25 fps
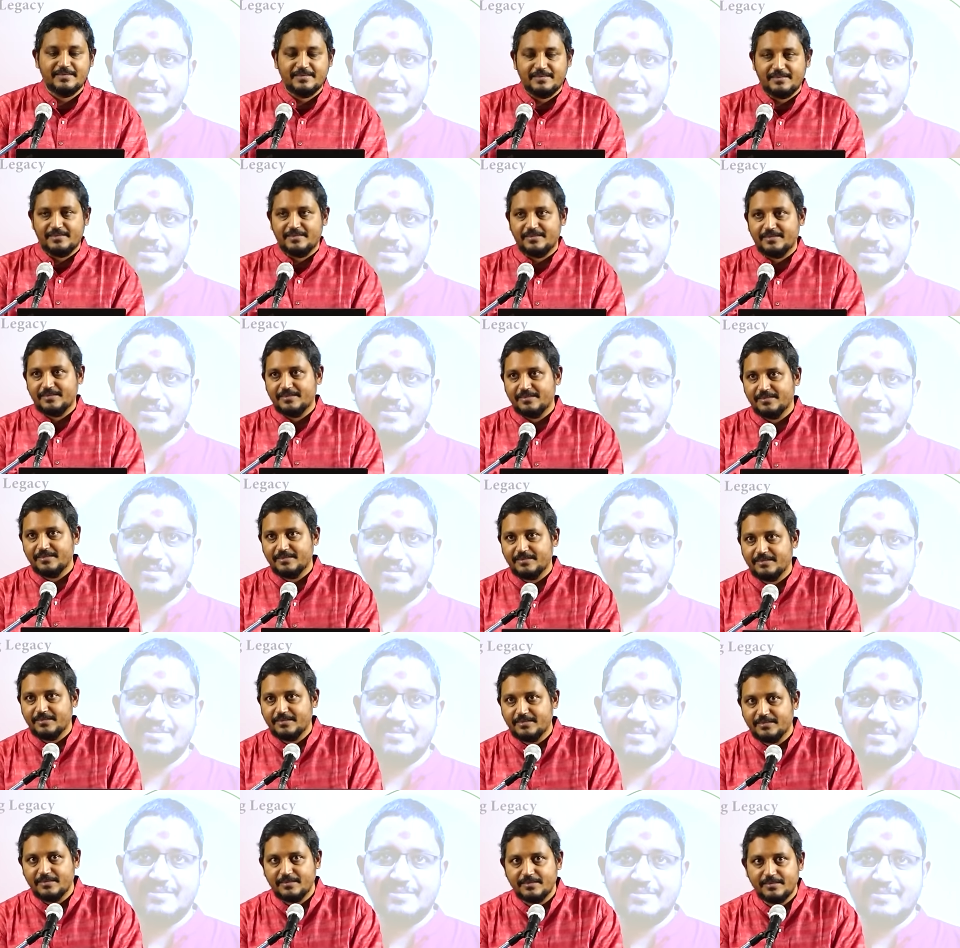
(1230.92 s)

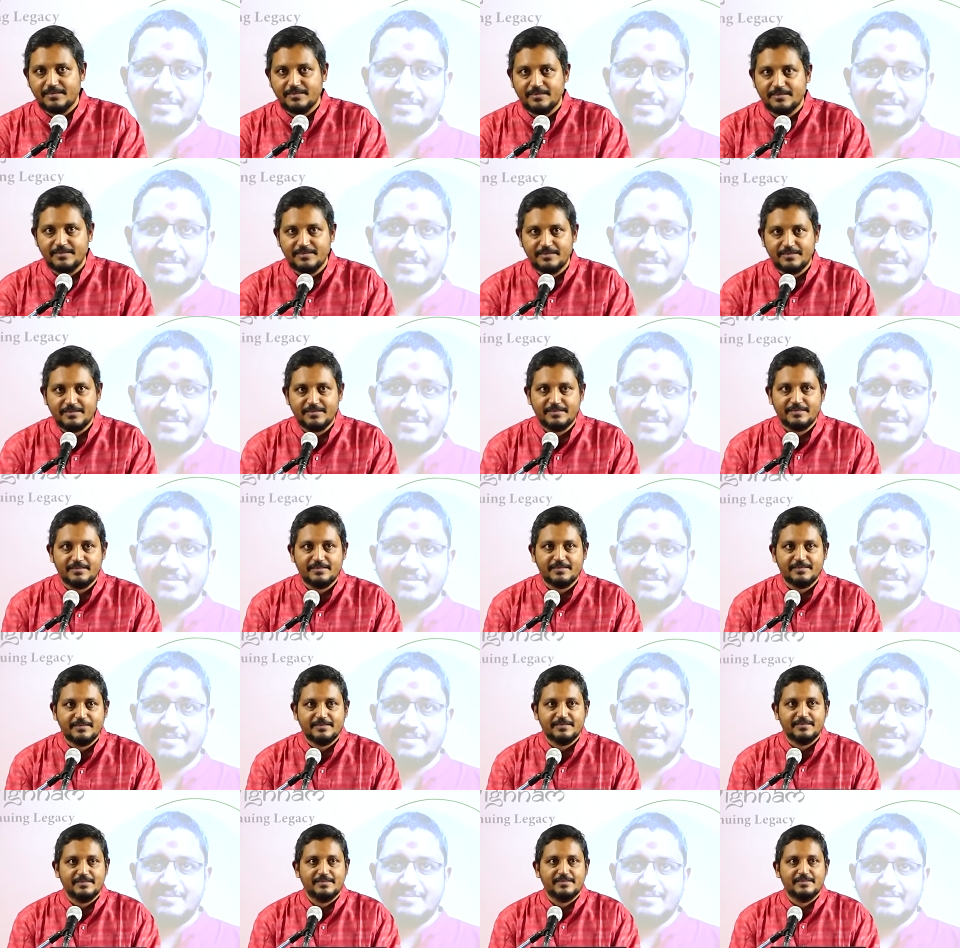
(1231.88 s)

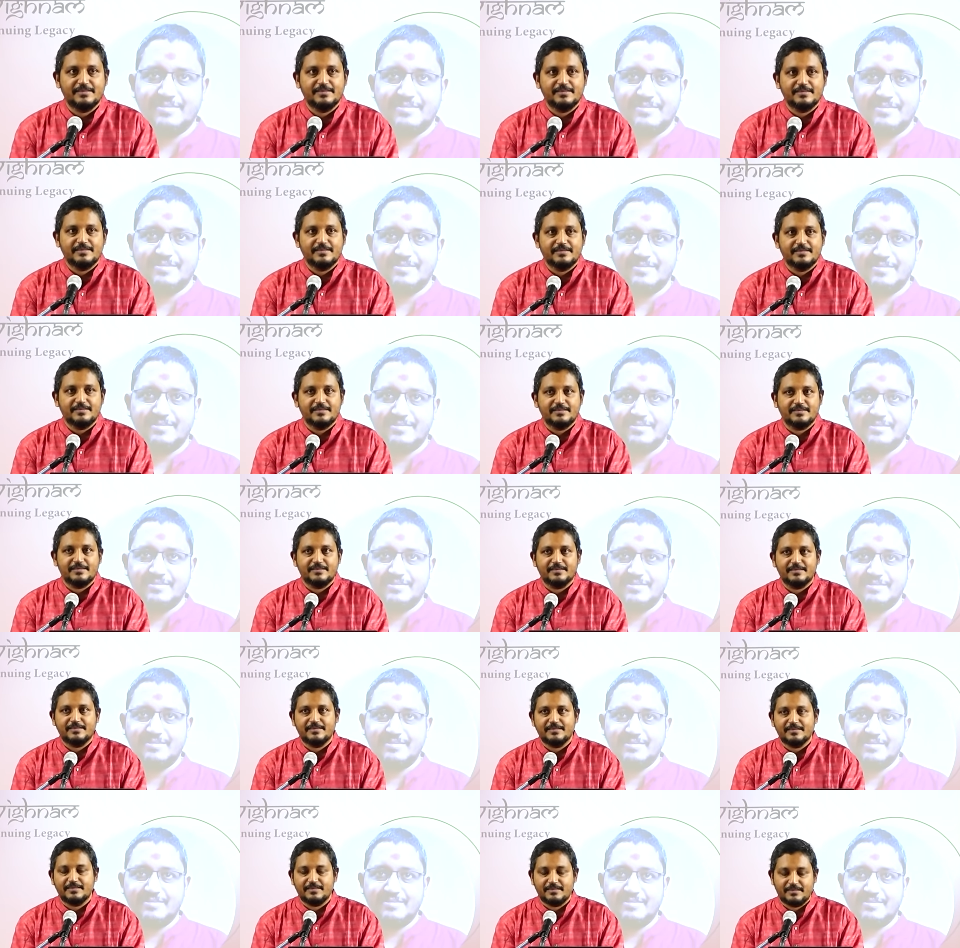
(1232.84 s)

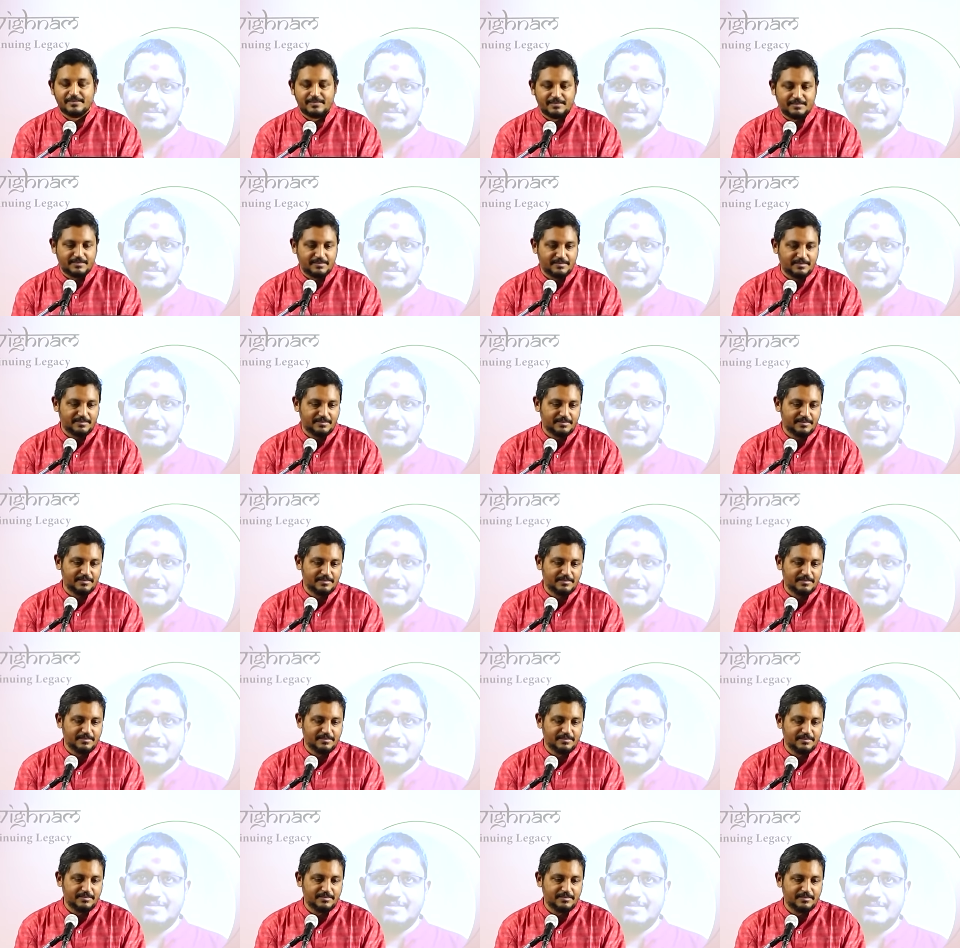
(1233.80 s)

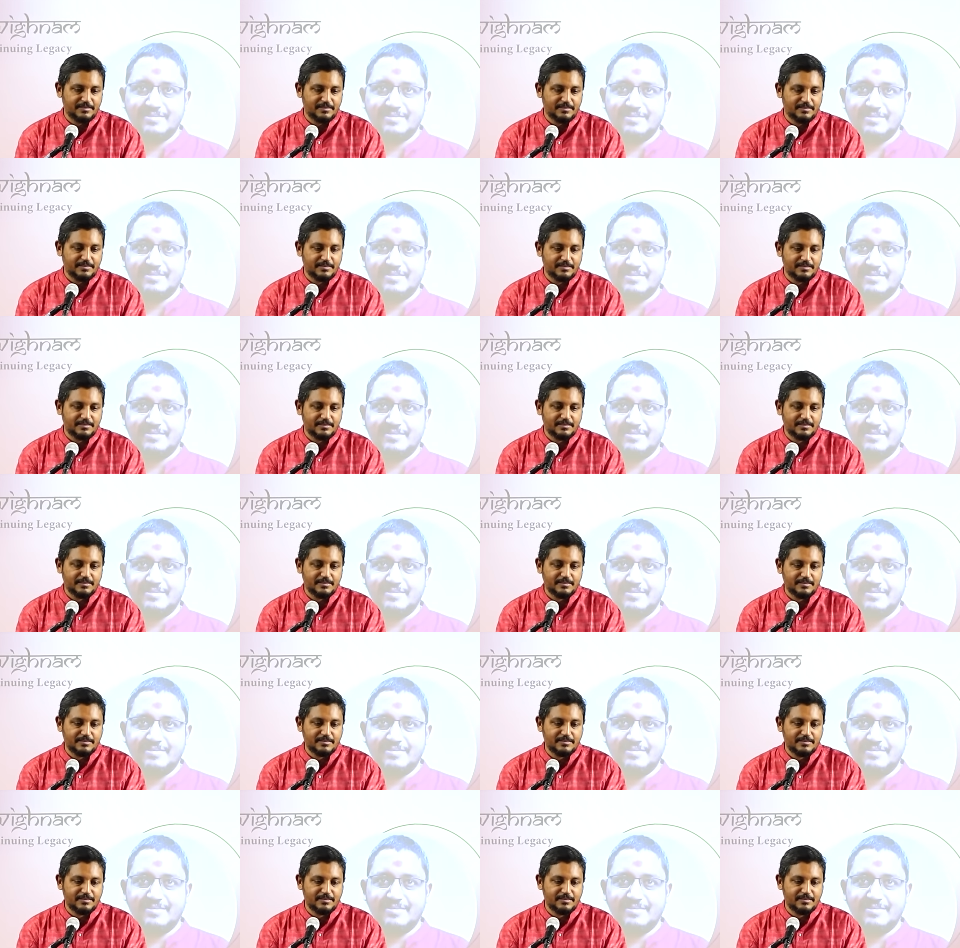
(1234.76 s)
(no one is talking)